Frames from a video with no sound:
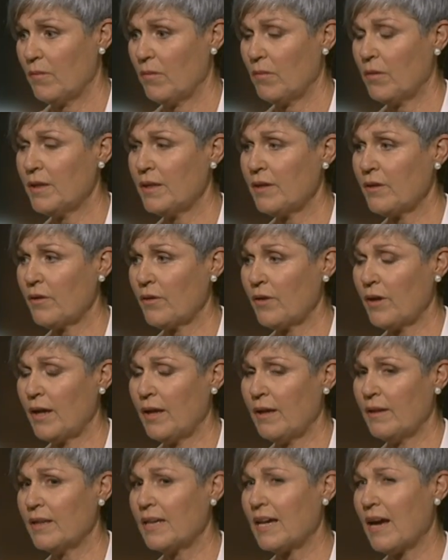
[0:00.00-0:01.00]
IDO
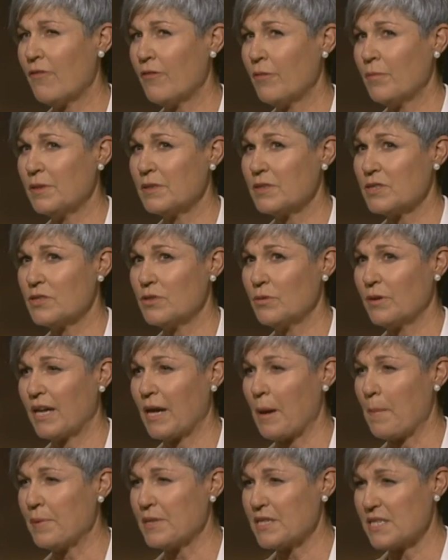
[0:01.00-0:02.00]
and the government's
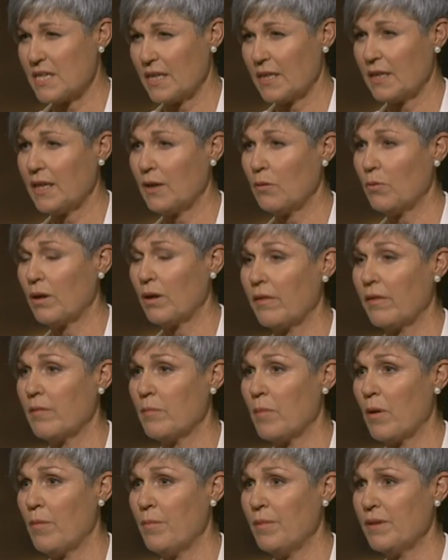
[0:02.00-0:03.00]
doing it particularly at the
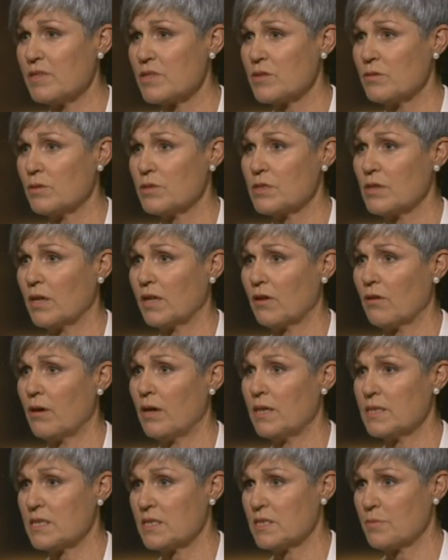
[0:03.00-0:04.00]
moment suicide
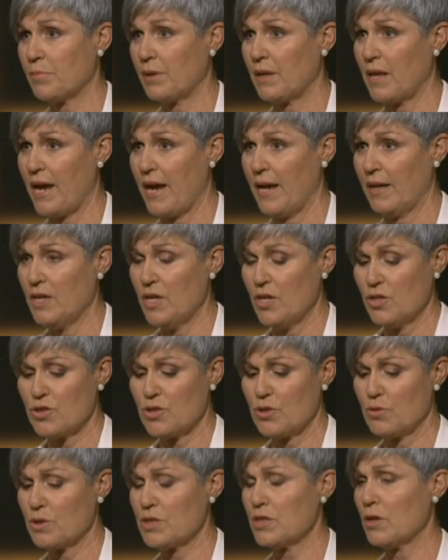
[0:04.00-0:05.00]
crisis plan,
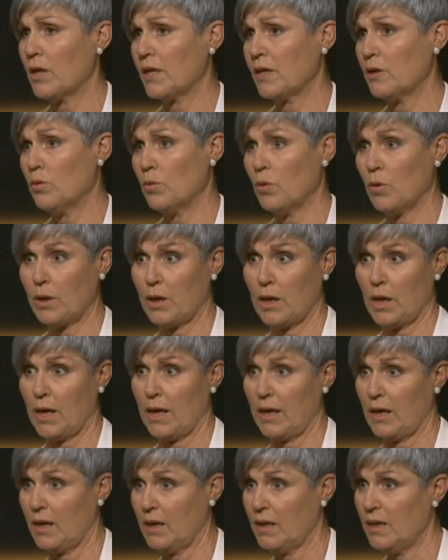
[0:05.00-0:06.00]
suicide
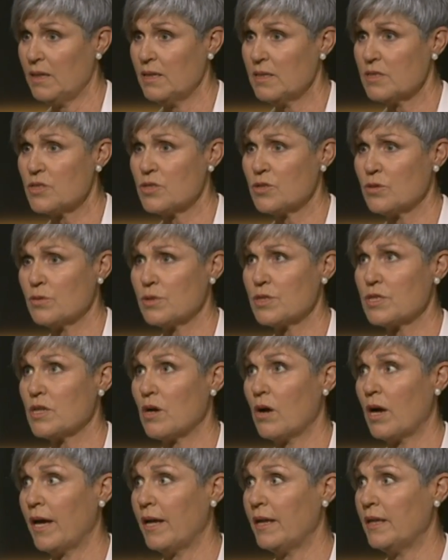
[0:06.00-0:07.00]
coordinator,
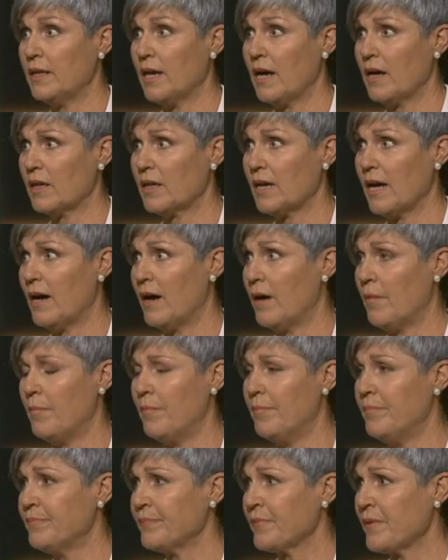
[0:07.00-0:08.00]
suicide
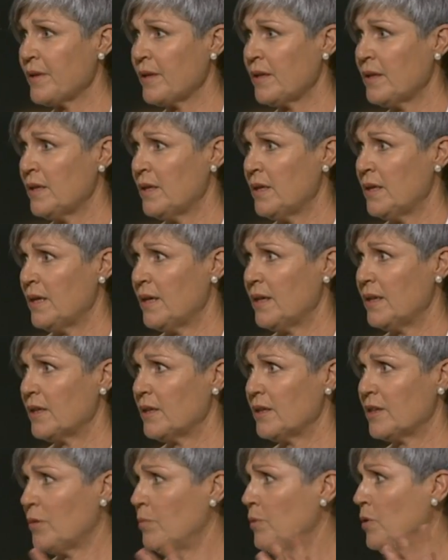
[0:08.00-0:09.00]
um,
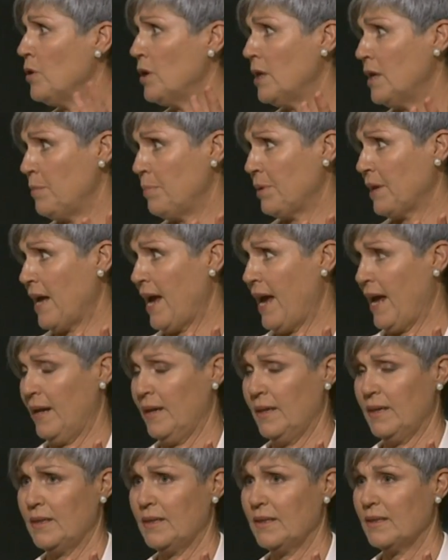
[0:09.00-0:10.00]
community plan.
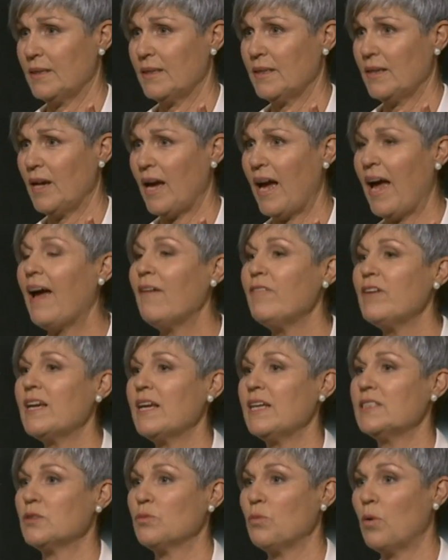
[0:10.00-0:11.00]
Have a
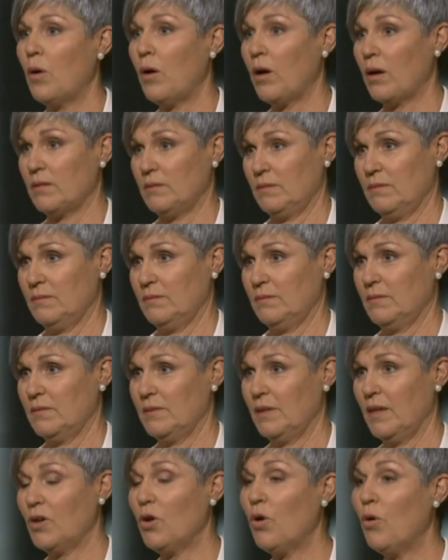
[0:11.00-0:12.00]
guess what?
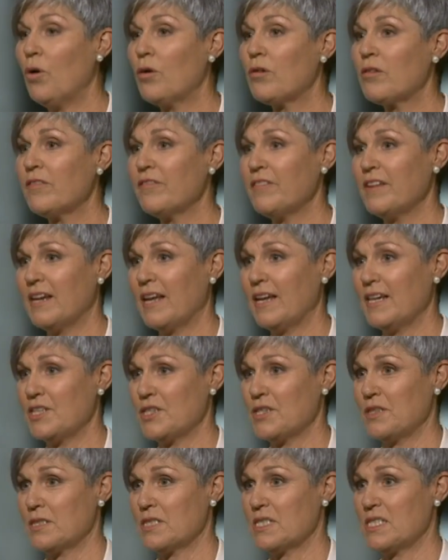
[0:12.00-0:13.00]
A quarter of the
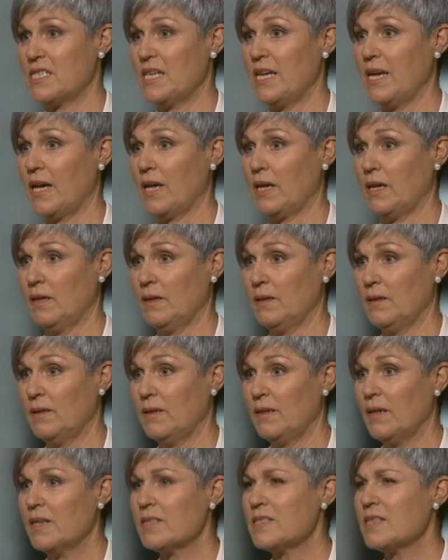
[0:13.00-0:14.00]
nation is sick.
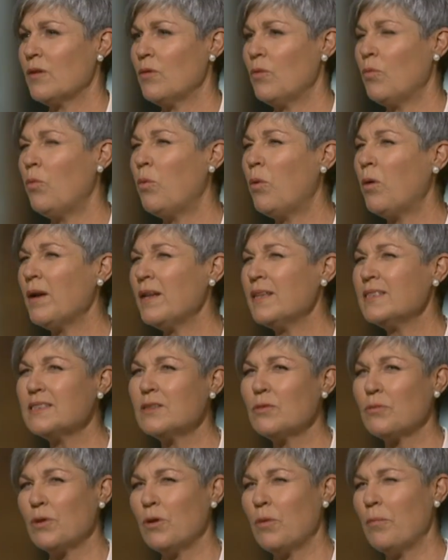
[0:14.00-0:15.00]
Hmm. So, what is
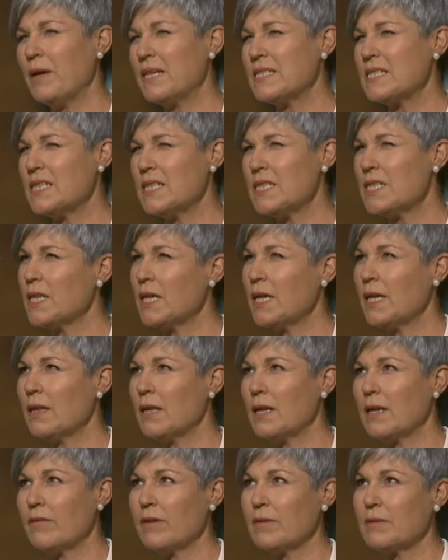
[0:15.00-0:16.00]
the real message here
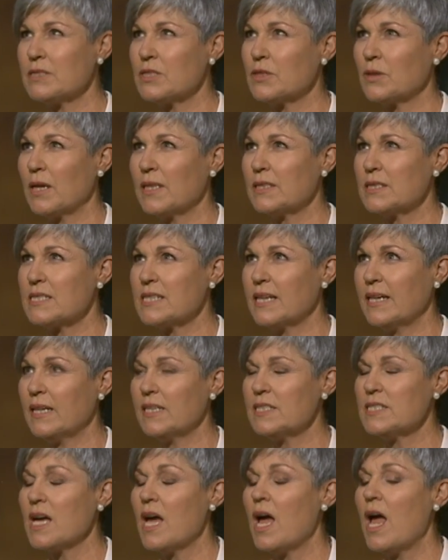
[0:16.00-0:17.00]
that everyone's trying to send
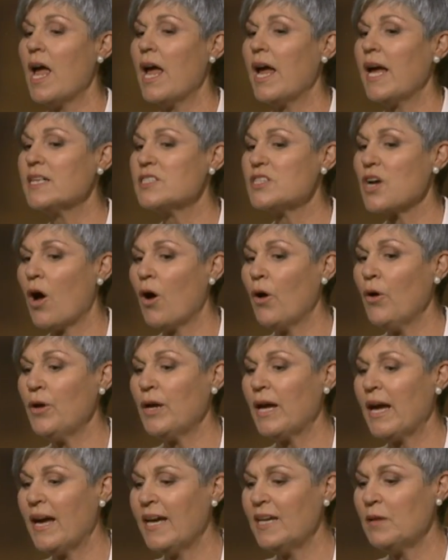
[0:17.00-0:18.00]
us? It's
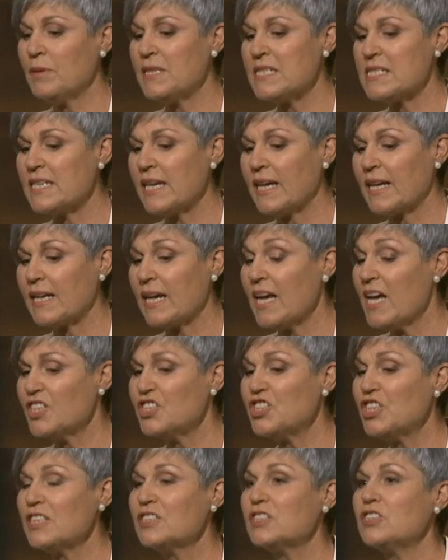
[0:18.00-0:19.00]
okay to be sick,
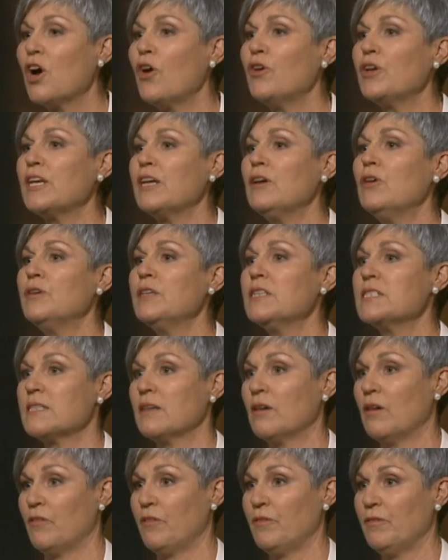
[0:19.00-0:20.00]
just don't kill
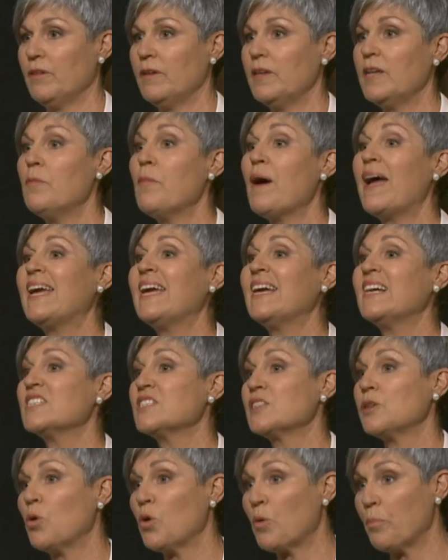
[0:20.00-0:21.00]
yourself. You're making
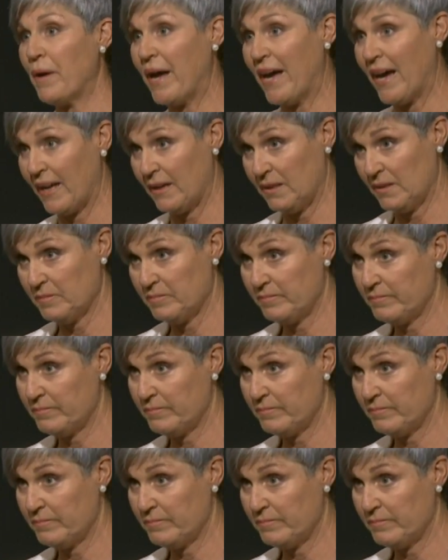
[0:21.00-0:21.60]
us look bad.